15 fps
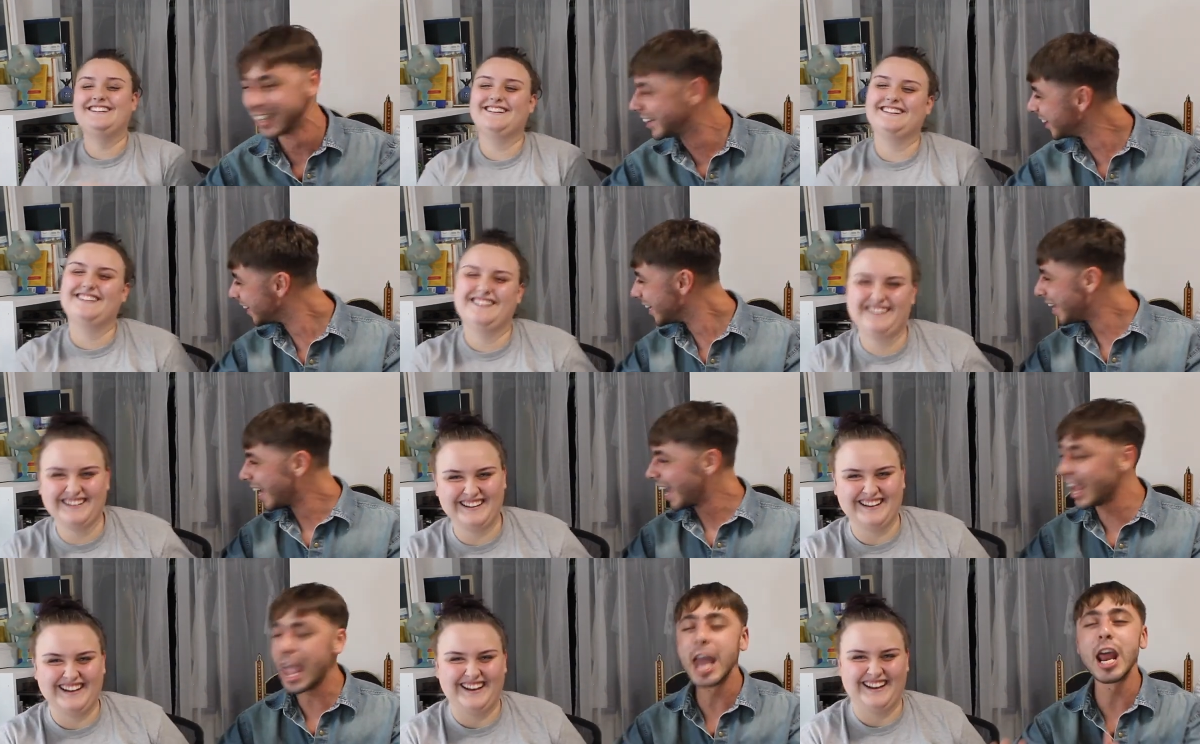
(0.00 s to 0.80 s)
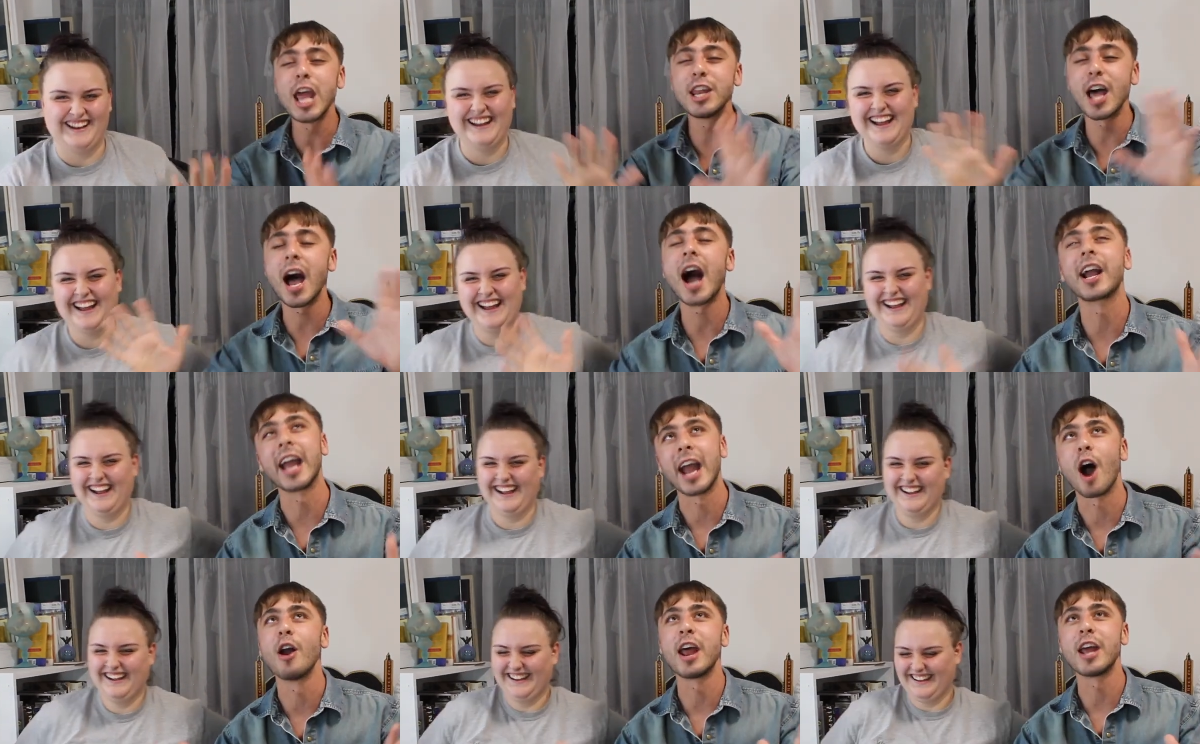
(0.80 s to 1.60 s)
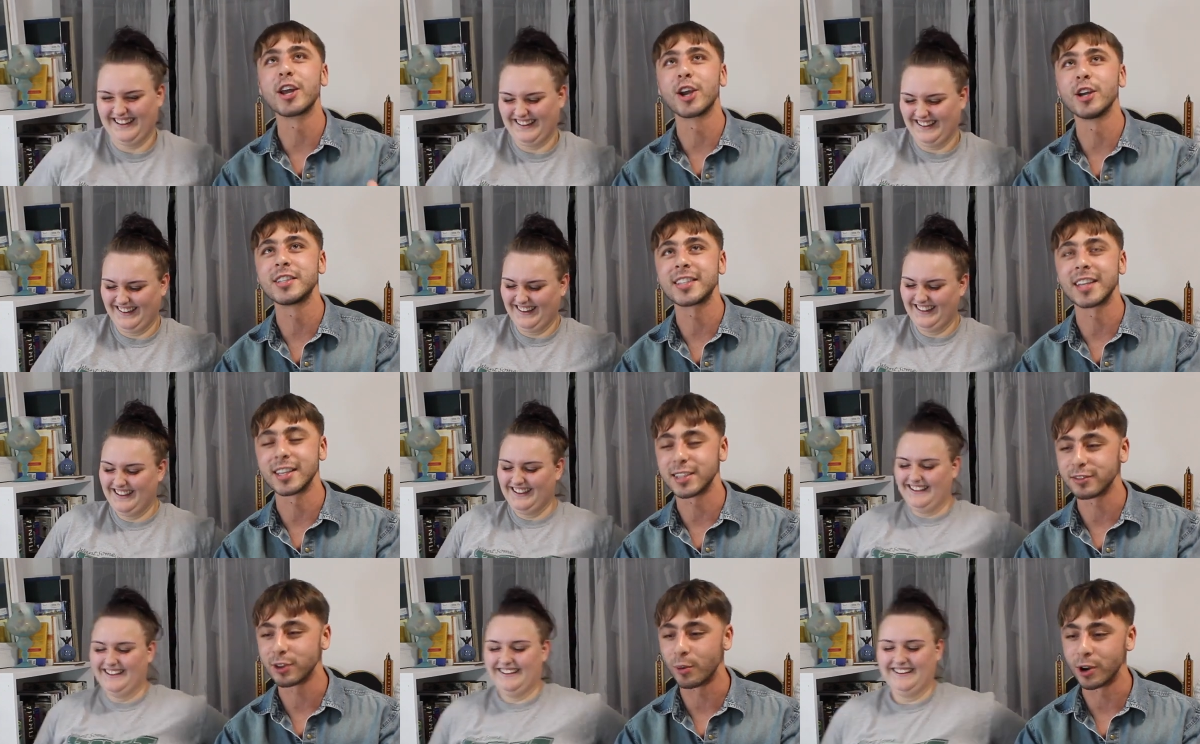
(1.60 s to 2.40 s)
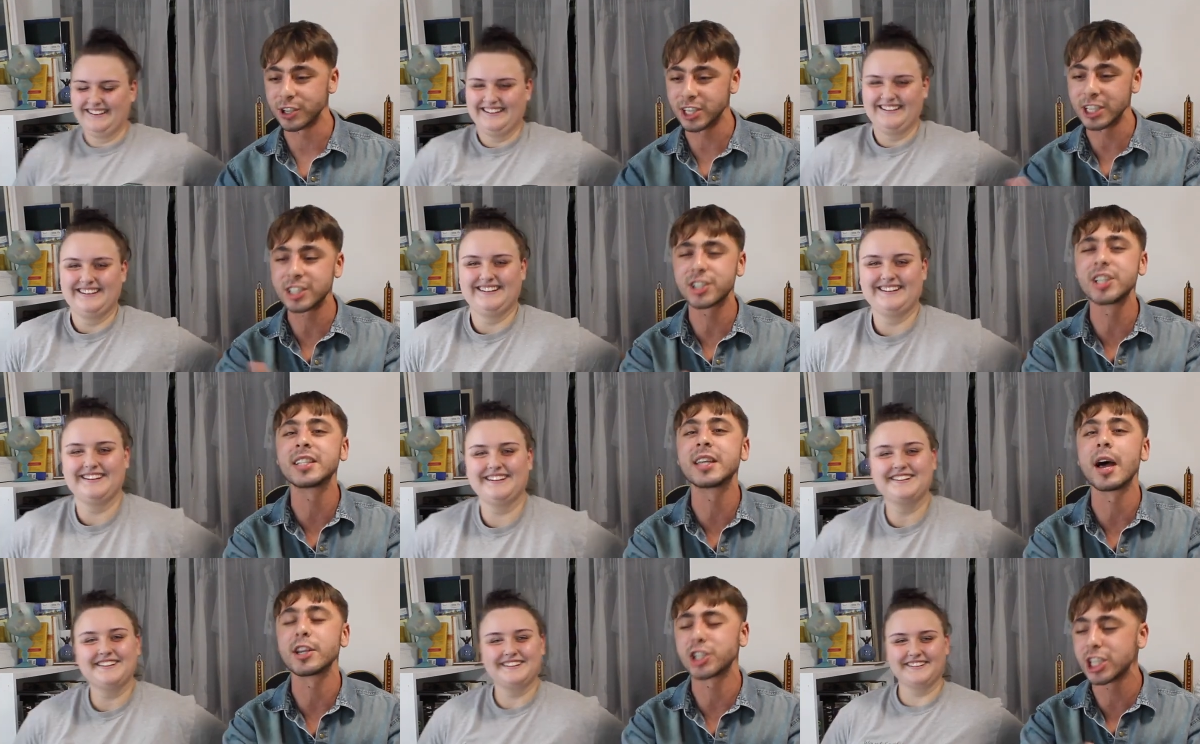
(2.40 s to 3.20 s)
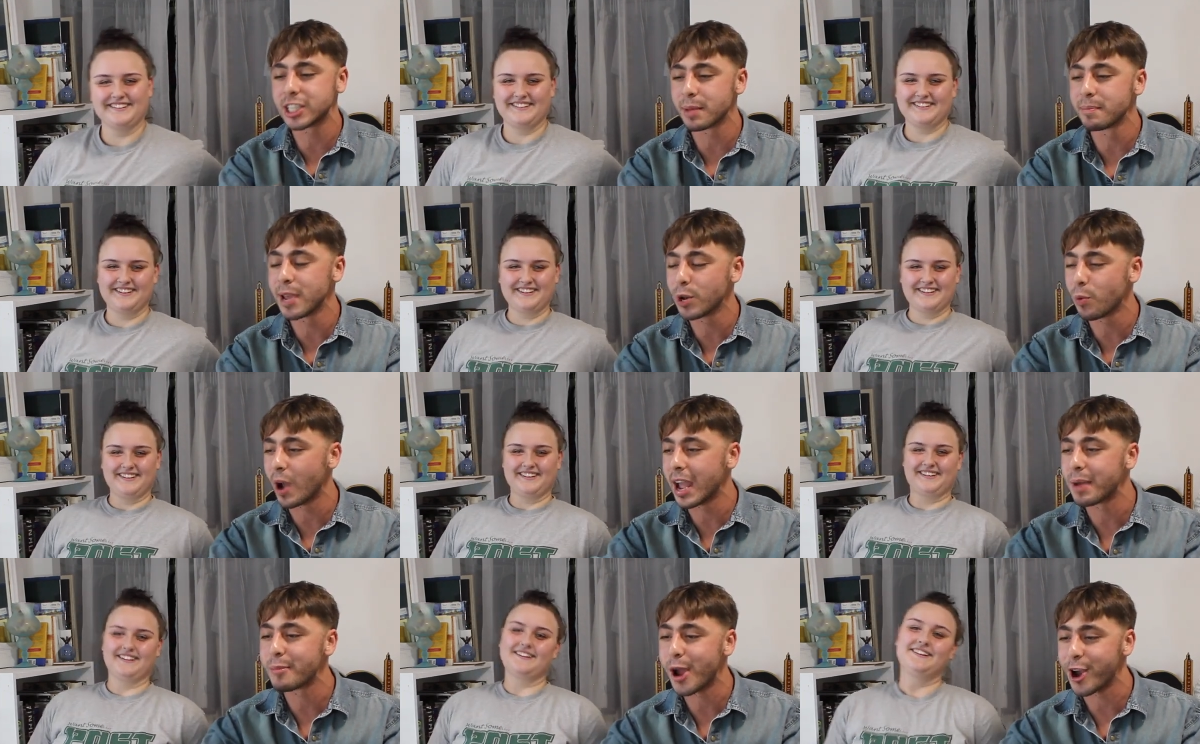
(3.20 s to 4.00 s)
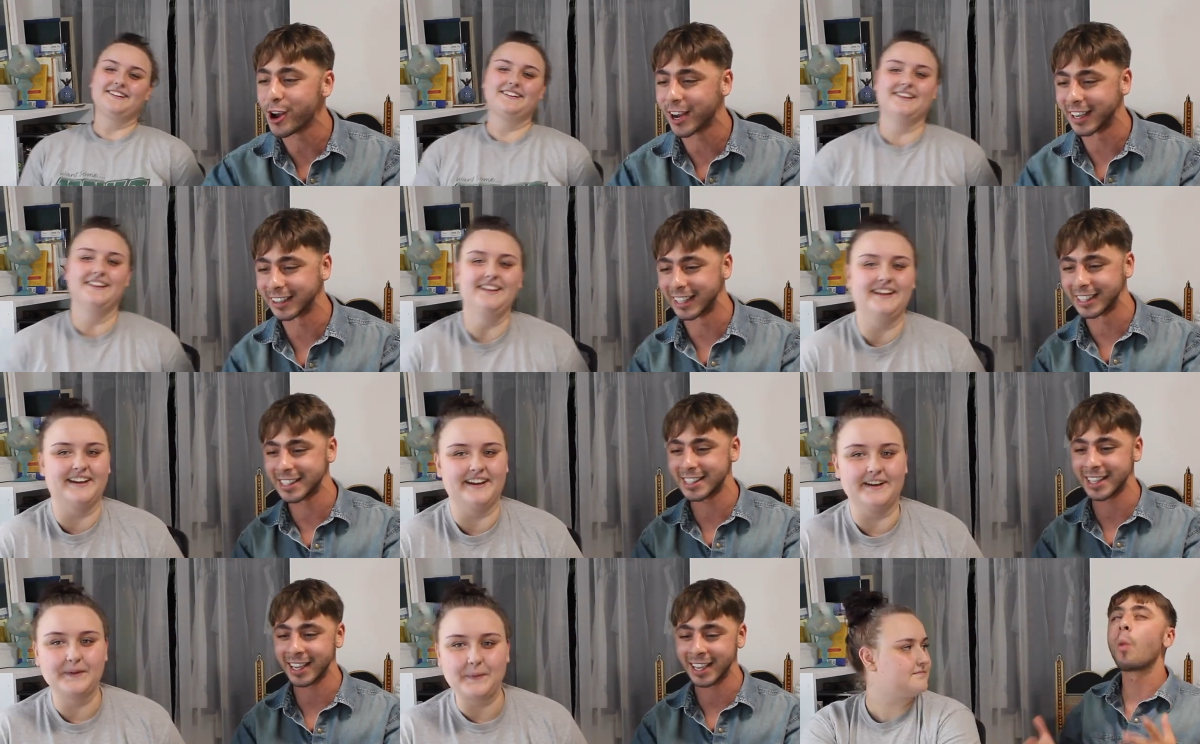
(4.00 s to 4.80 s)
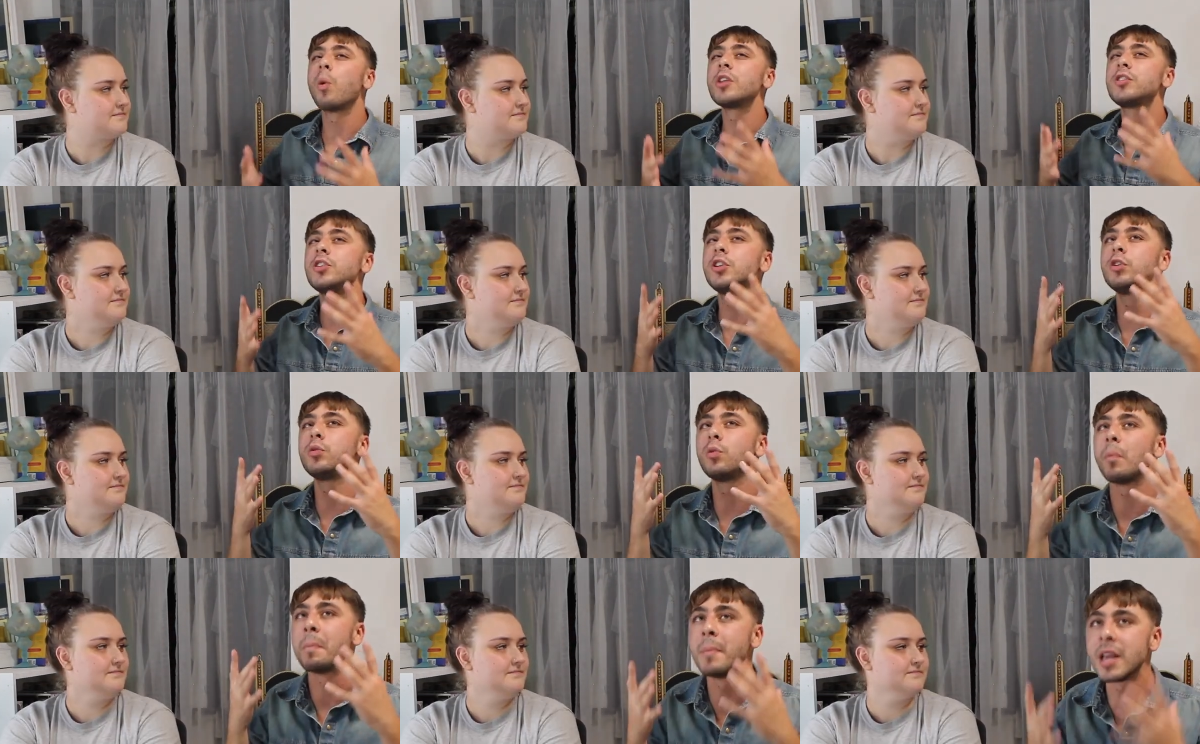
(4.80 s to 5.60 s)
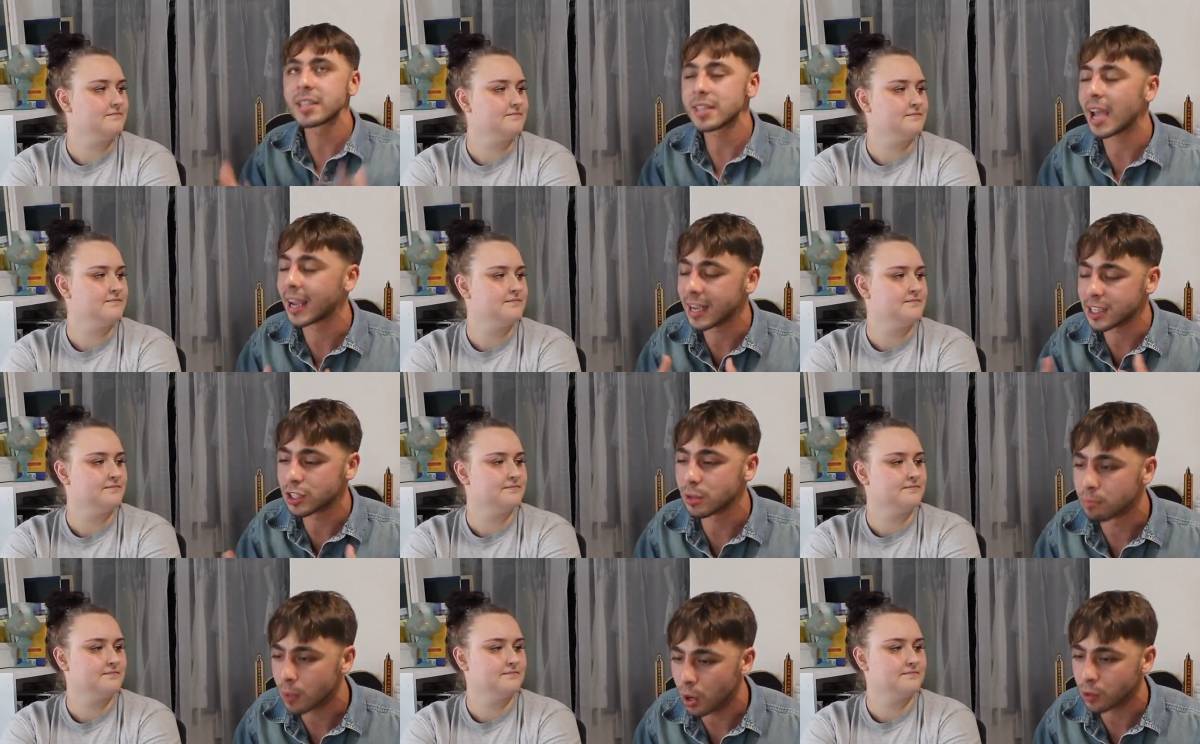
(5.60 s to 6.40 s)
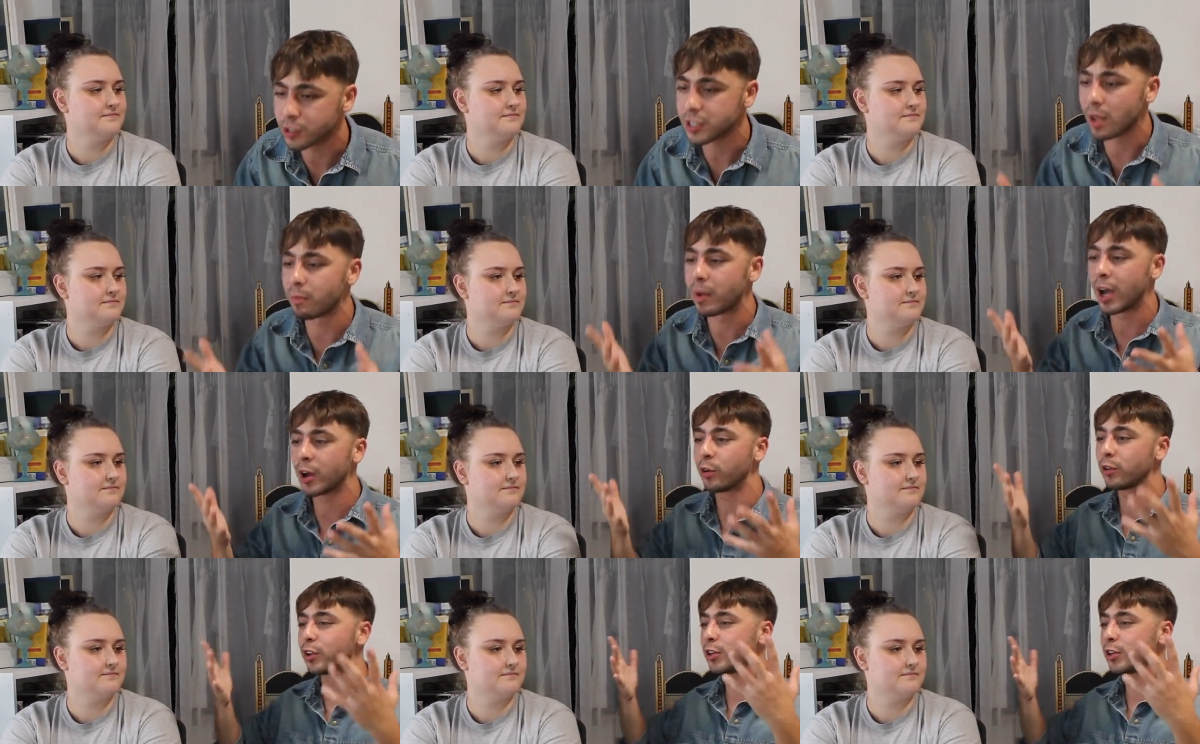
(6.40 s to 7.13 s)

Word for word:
Speaker 1: and, and, okay, in a good sense of the word. She's she's the she's the midway American. Let's yeah. say. What do you miss? I guess the most about